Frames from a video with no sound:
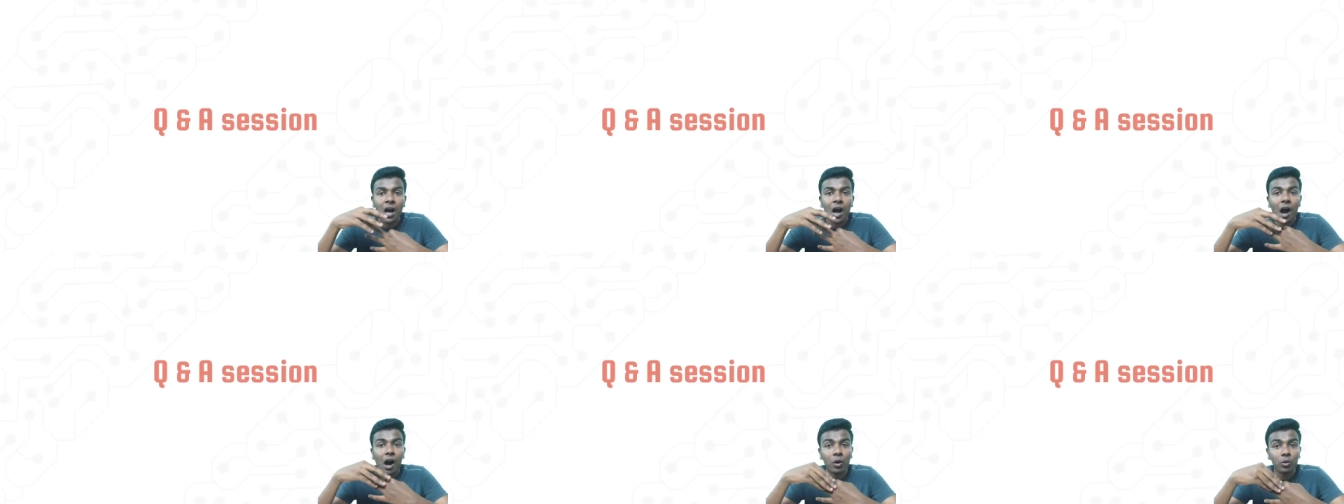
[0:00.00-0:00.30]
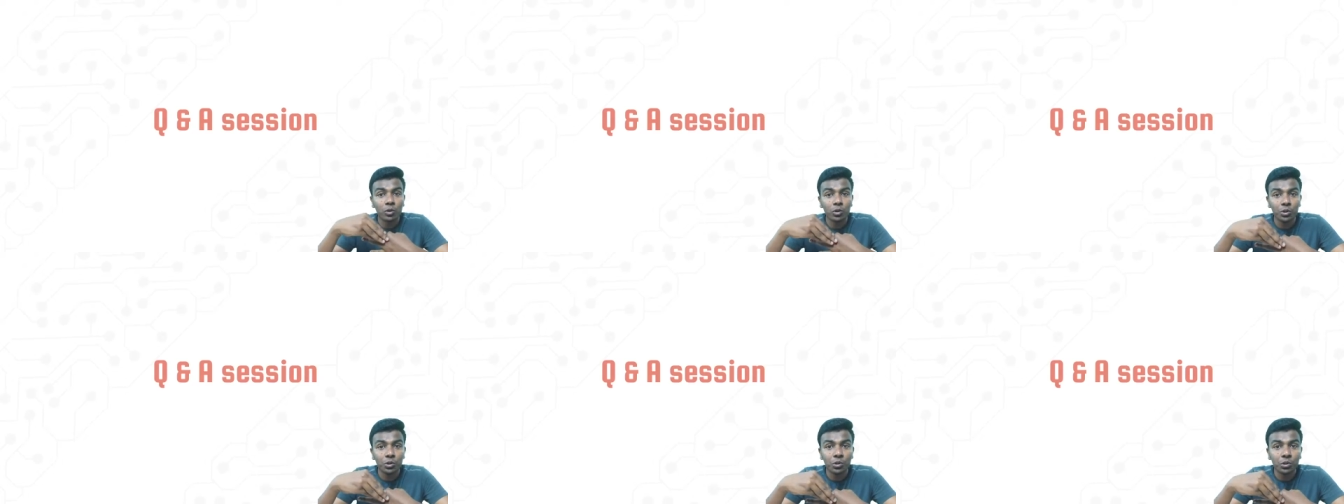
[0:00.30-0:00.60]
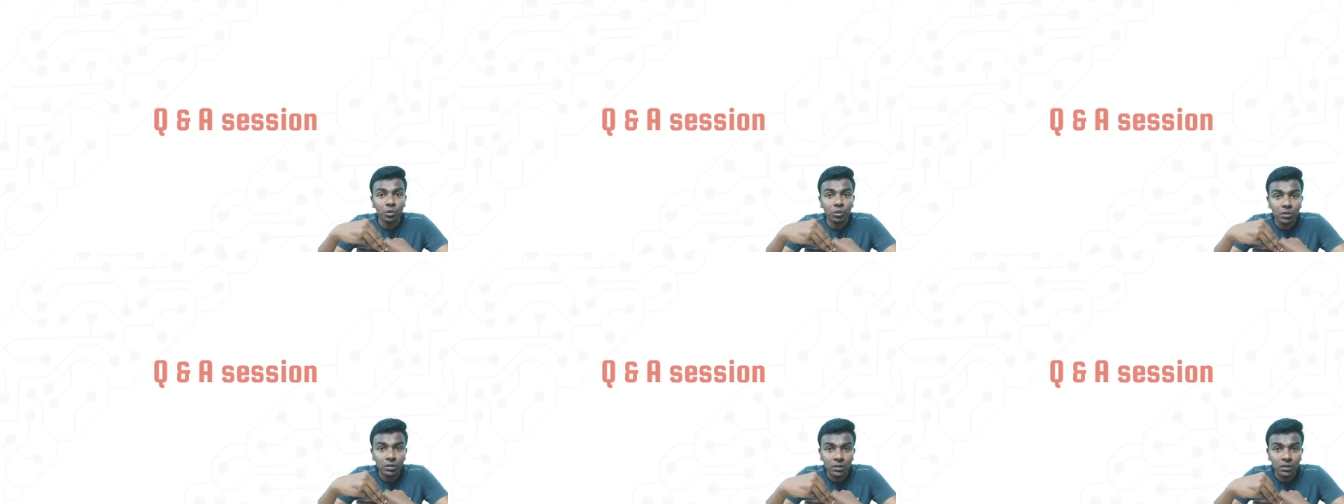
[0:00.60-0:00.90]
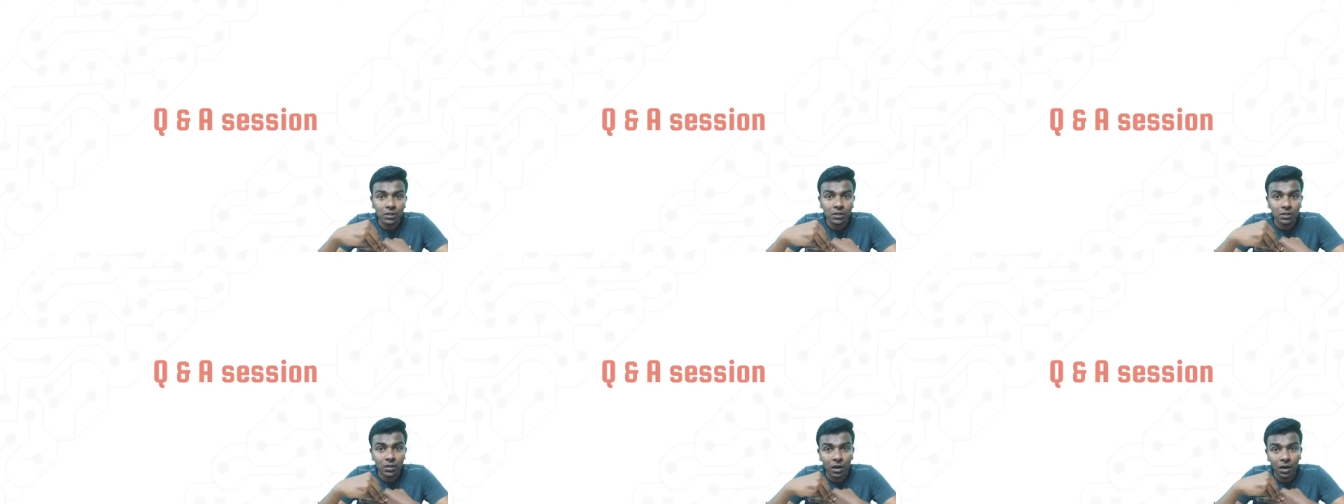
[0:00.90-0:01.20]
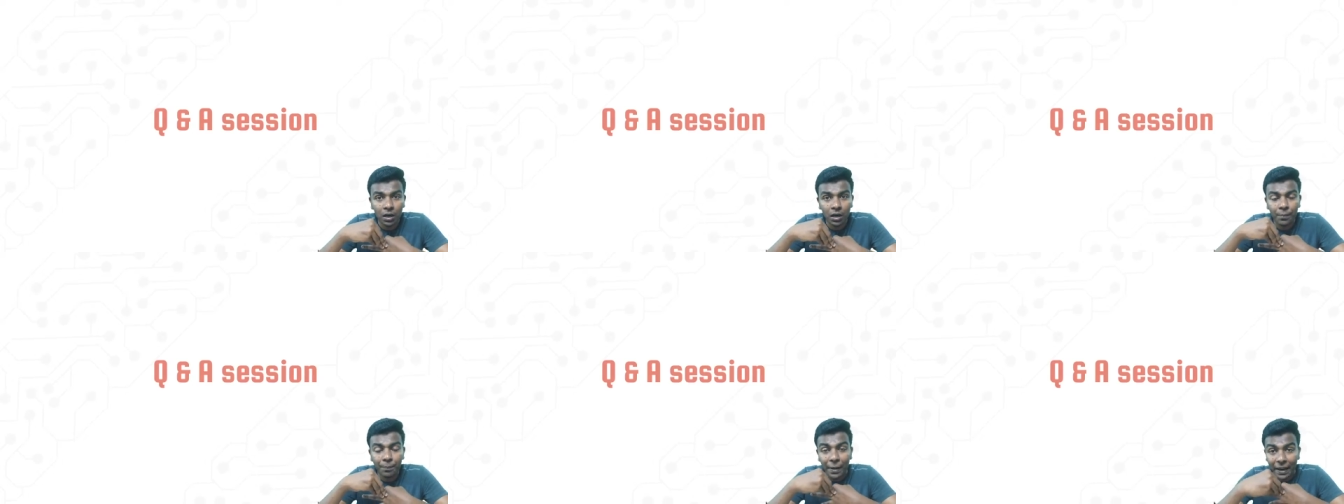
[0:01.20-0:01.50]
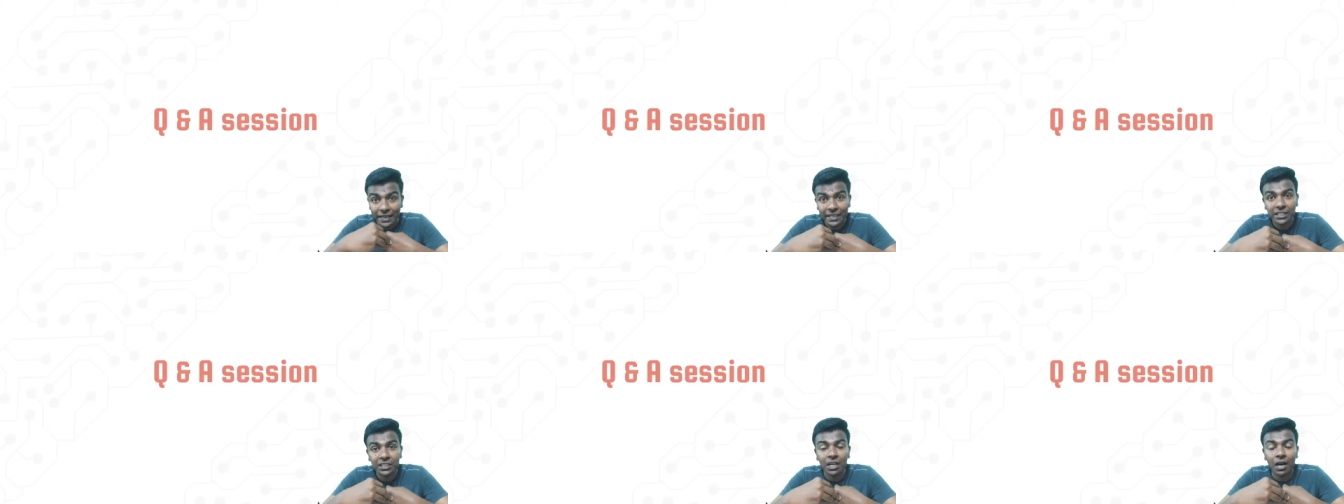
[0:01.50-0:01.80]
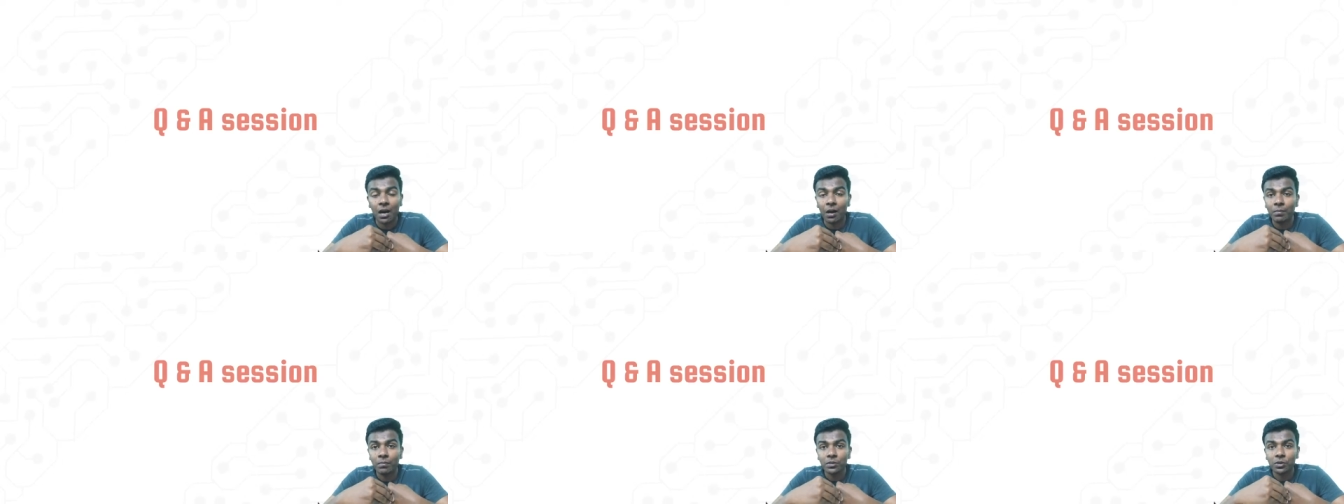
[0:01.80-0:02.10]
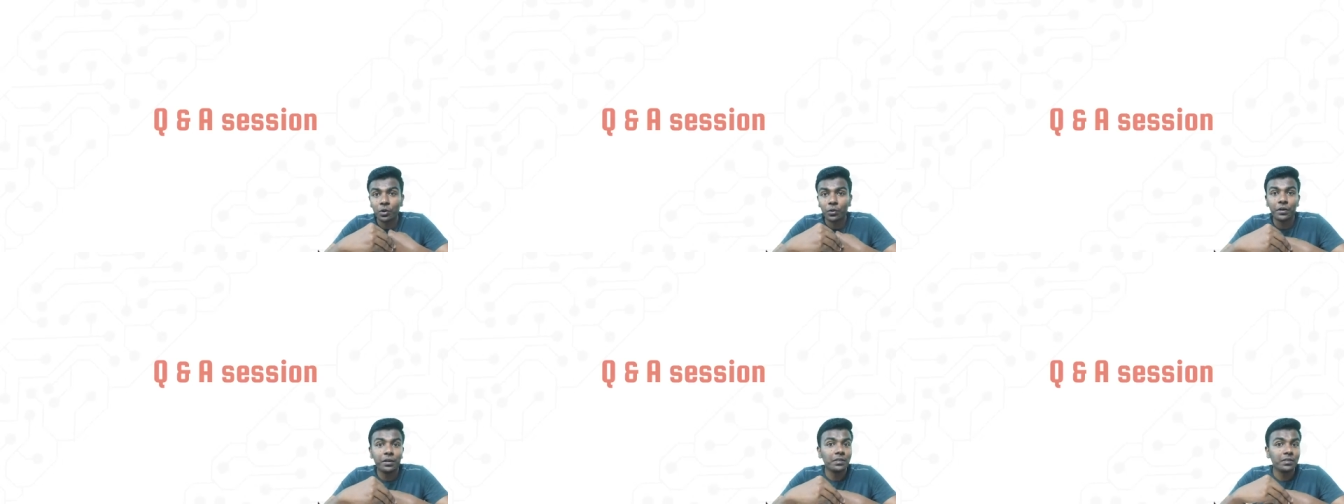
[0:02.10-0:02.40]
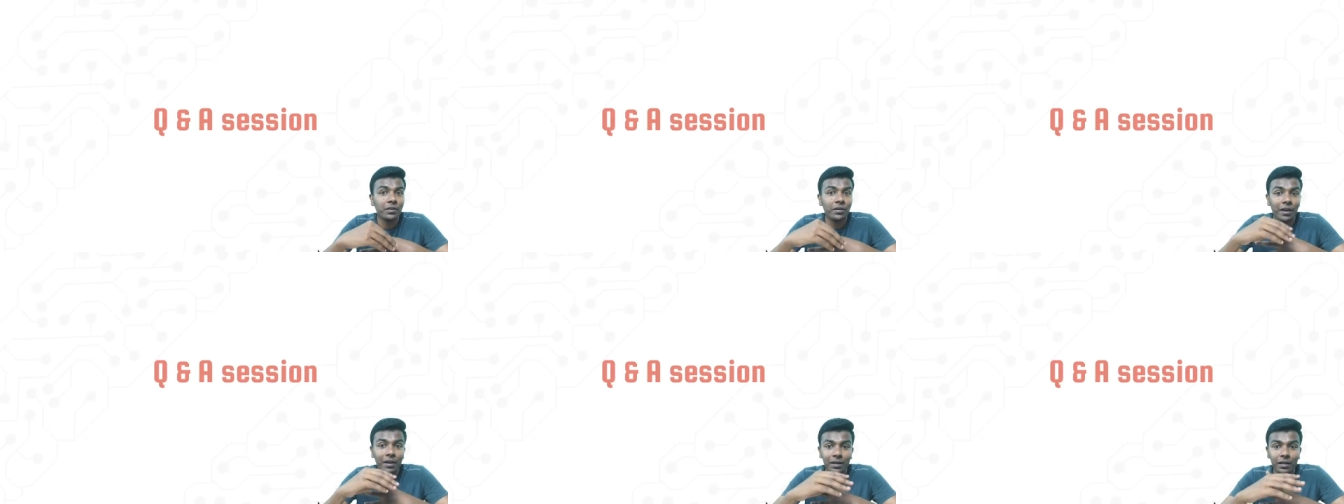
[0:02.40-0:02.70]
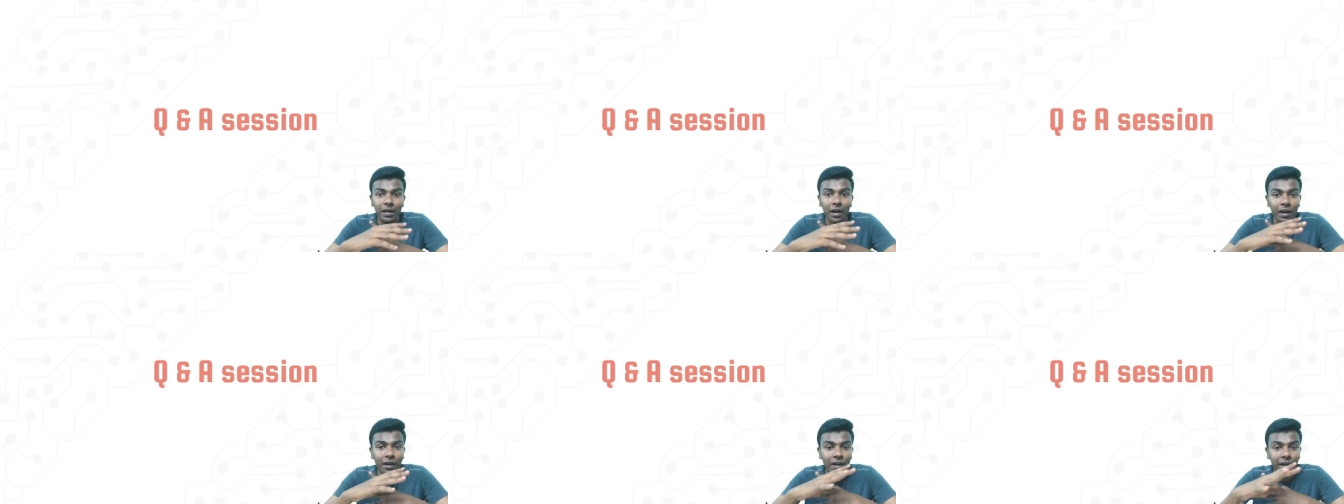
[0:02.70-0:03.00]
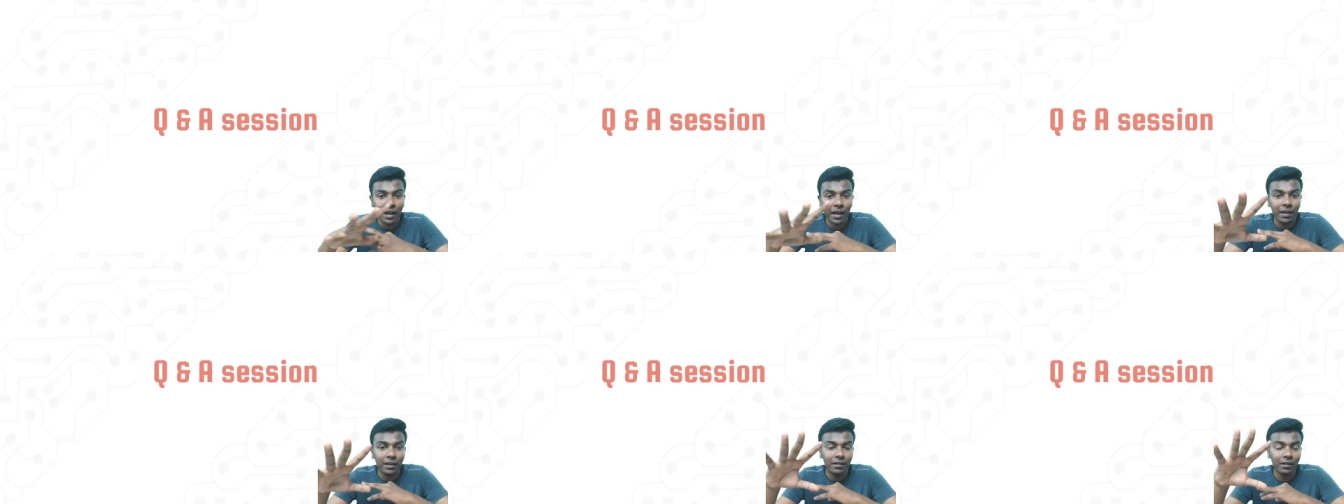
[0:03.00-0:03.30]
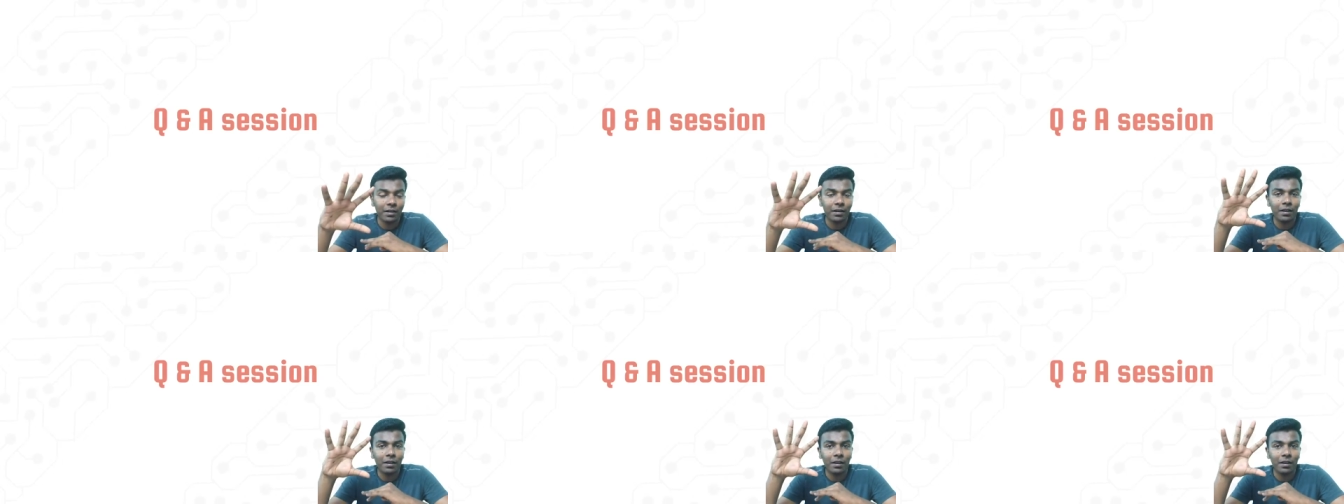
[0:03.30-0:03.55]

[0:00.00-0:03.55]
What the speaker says: how to use PyCharm. So it is really a great